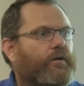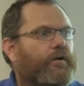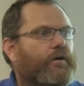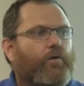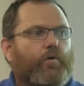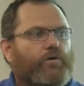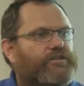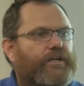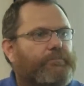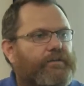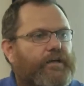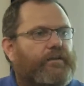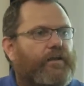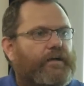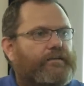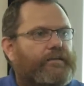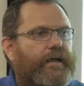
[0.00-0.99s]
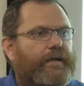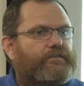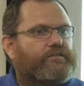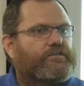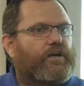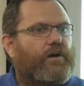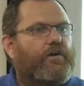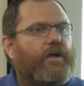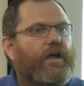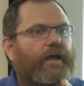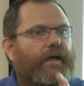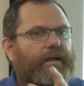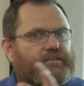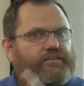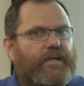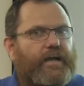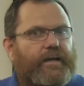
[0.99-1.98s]
or something like that. So
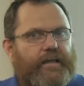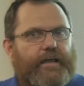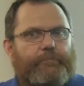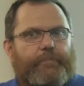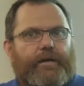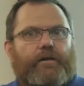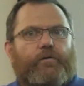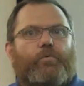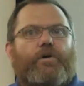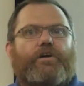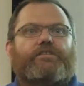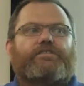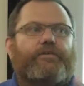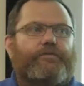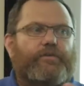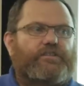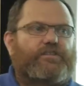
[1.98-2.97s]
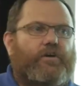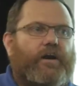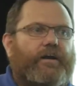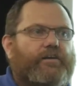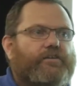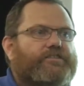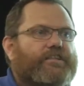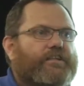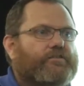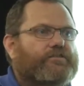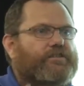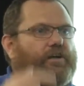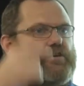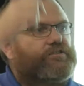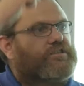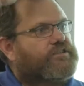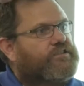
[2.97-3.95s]
it's going to get better. Whereas if it's
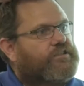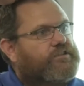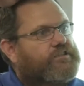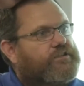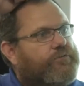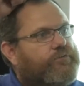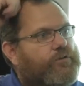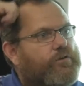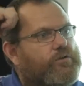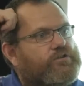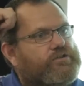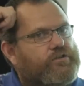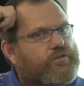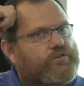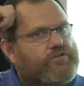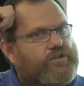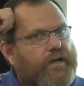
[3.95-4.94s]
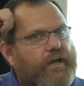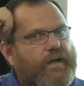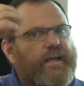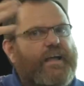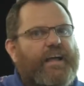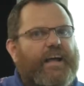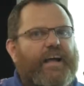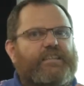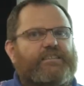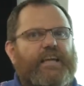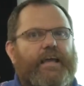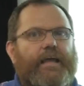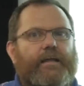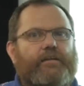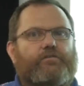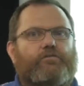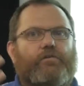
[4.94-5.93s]
craniosynostosis, it's a fused suture. As the
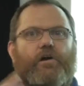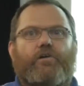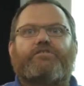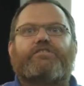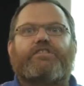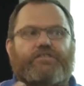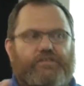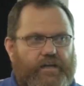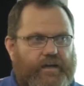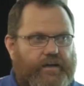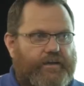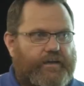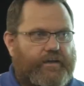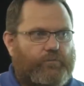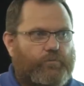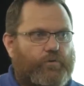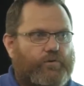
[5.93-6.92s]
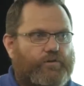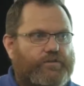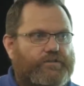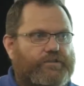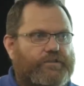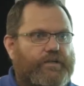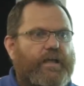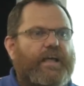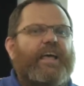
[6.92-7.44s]
head grows, it's going to get worse.